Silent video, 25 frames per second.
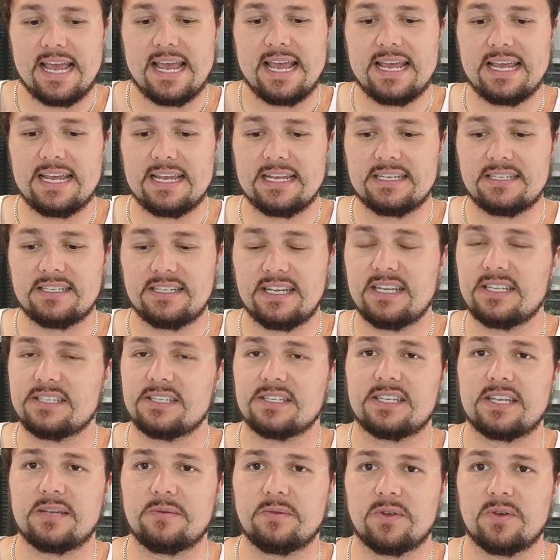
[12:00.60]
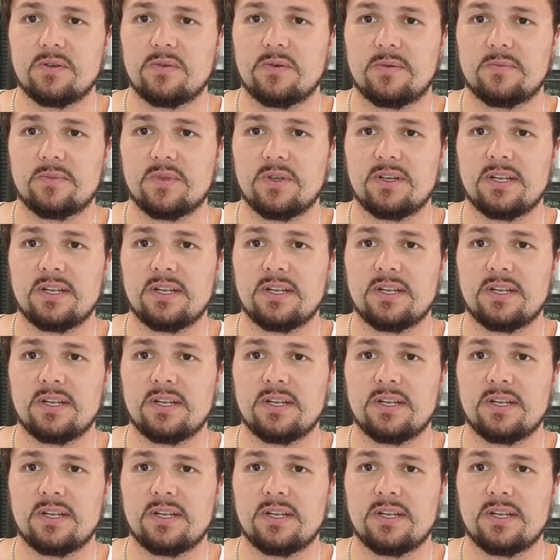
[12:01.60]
And yeah, just keep doing what I'm